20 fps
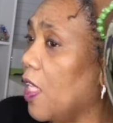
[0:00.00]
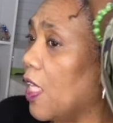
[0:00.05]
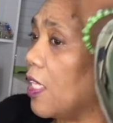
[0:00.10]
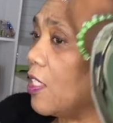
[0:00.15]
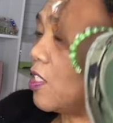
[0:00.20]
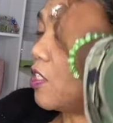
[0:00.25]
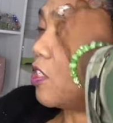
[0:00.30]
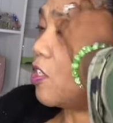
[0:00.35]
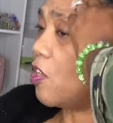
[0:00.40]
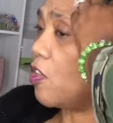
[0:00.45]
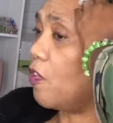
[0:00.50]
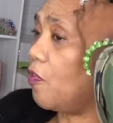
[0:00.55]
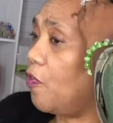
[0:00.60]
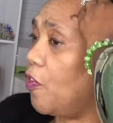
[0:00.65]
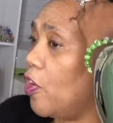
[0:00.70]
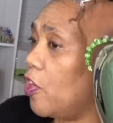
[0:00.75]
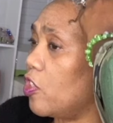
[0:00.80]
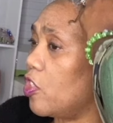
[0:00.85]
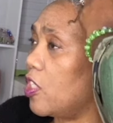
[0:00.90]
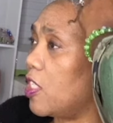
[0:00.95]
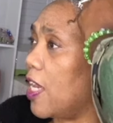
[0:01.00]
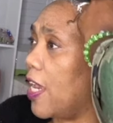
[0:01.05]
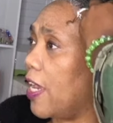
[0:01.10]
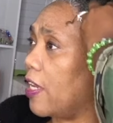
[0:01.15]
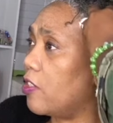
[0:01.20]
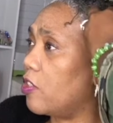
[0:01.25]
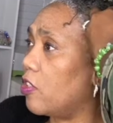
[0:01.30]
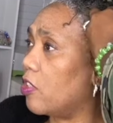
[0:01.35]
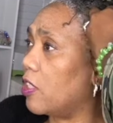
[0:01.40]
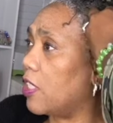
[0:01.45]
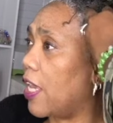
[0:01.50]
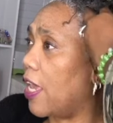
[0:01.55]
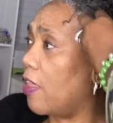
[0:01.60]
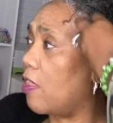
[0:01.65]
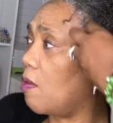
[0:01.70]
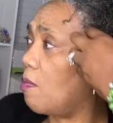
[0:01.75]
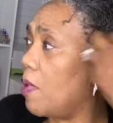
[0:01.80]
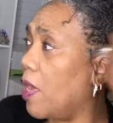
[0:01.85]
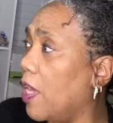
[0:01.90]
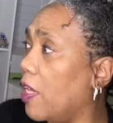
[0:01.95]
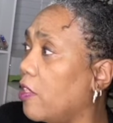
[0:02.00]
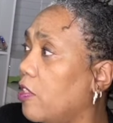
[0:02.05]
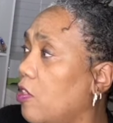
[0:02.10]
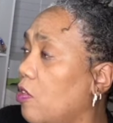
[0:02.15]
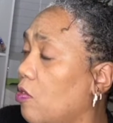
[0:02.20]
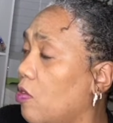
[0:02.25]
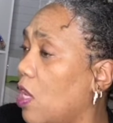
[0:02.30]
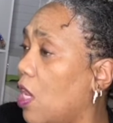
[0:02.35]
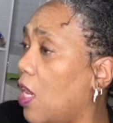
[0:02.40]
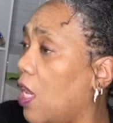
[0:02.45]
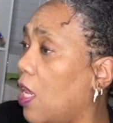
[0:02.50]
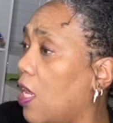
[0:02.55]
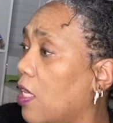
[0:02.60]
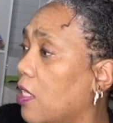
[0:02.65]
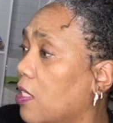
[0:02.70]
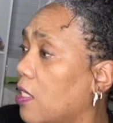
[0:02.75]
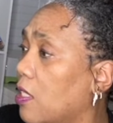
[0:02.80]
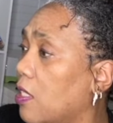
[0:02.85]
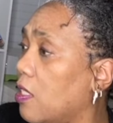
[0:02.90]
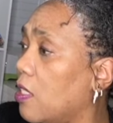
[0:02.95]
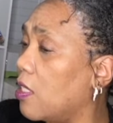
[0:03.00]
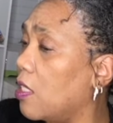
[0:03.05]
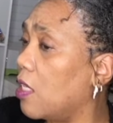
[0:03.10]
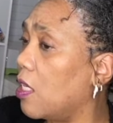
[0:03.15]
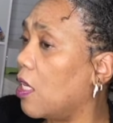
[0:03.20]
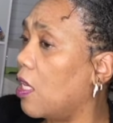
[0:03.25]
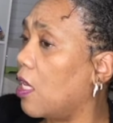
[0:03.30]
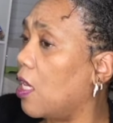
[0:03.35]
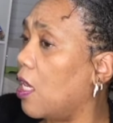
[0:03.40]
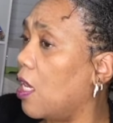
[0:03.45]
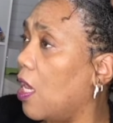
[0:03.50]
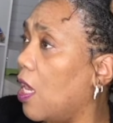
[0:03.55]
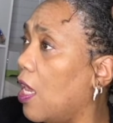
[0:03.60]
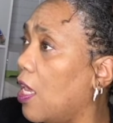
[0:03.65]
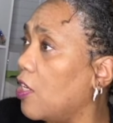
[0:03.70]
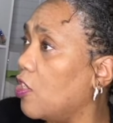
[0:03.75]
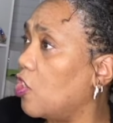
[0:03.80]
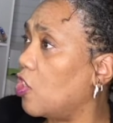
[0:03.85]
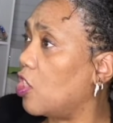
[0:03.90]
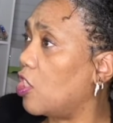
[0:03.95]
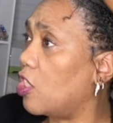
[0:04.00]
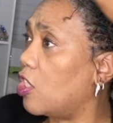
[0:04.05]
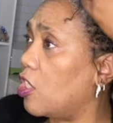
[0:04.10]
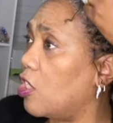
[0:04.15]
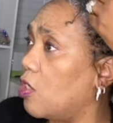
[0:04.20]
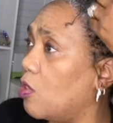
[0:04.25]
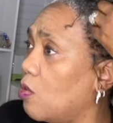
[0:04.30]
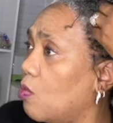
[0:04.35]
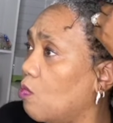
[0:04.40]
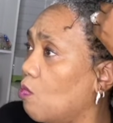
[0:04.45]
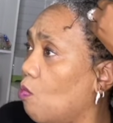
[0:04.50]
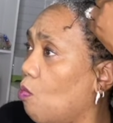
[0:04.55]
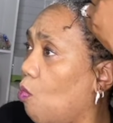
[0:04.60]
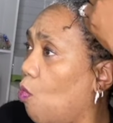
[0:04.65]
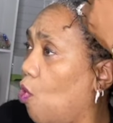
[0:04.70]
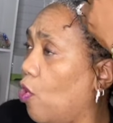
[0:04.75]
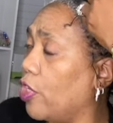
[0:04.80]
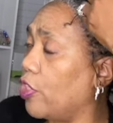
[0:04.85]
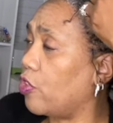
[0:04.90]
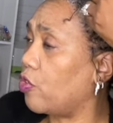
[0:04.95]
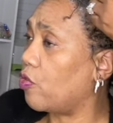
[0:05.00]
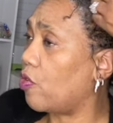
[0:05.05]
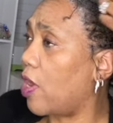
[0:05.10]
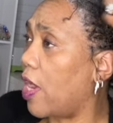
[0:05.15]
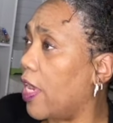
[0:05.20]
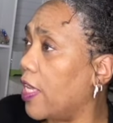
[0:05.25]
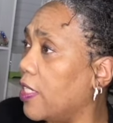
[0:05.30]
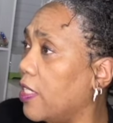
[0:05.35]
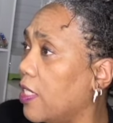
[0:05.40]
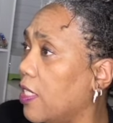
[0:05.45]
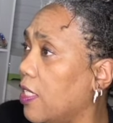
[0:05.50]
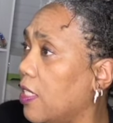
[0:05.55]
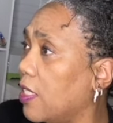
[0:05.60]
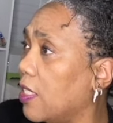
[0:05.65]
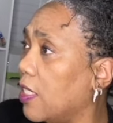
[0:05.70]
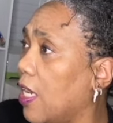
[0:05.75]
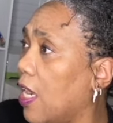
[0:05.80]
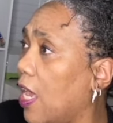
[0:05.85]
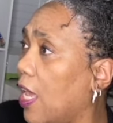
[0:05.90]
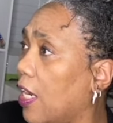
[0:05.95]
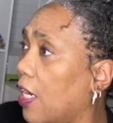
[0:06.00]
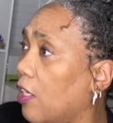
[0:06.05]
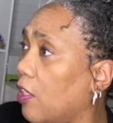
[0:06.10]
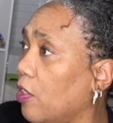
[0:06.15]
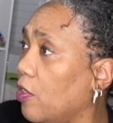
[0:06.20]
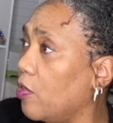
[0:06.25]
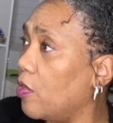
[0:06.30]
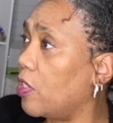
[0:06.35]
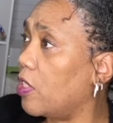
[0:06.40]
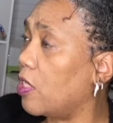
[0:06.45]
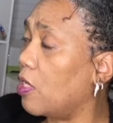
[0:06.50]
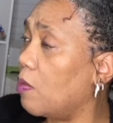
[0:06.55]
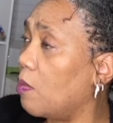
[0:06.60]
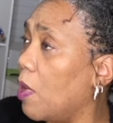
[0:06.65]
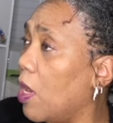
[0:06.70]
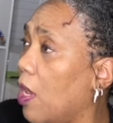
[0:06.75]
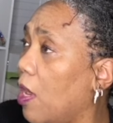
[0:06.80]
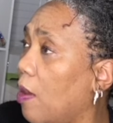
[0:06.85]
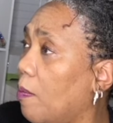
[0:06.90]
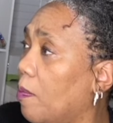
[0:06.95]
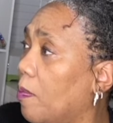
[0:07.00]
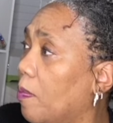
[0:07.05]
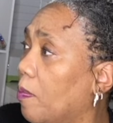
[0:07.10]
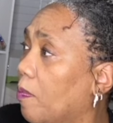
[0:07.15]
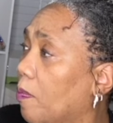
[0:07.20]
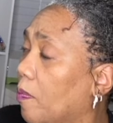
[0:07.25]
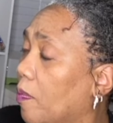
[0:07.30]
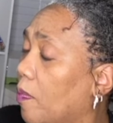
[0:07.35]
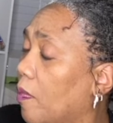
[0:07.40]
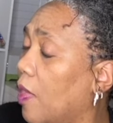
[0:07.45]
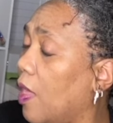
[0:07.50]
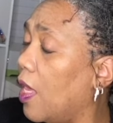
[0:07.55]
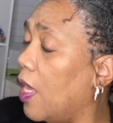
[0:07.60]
So the first day I took down the Bantu knots and just moisturized it to kind of loosen them up. And